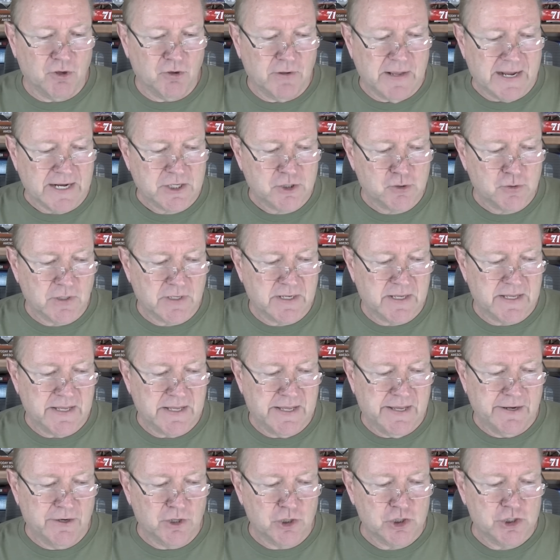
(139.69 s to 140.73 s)
electric
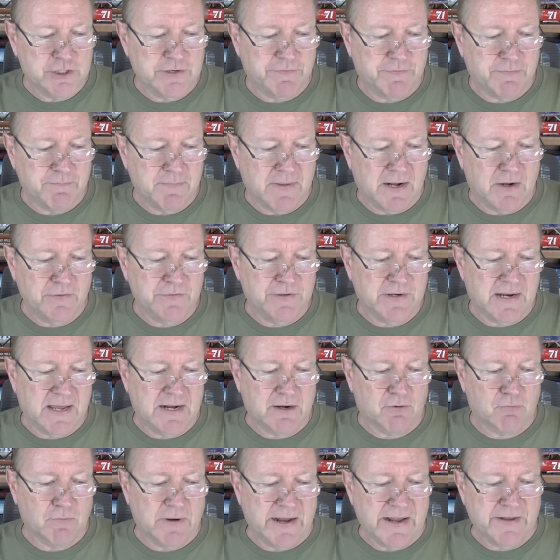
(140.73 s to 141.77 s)
gearshift mounted
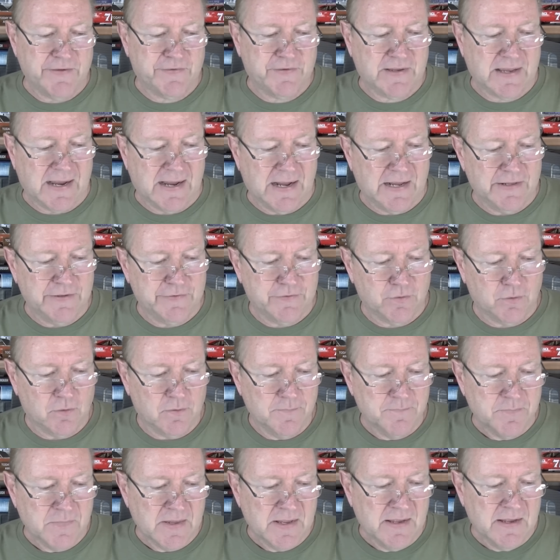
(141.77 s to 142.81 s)
on a raised
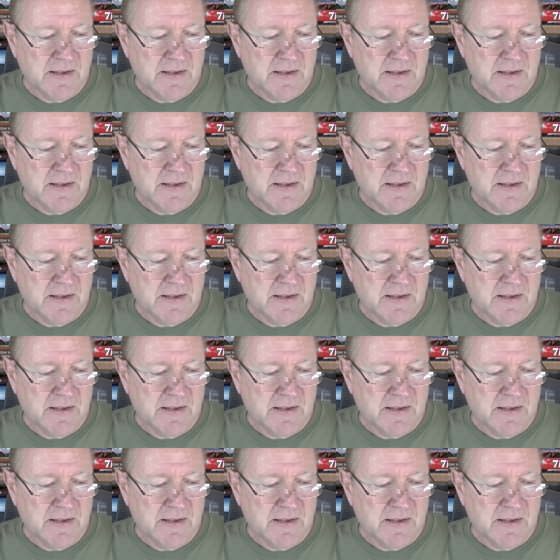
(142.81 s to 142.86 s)
console.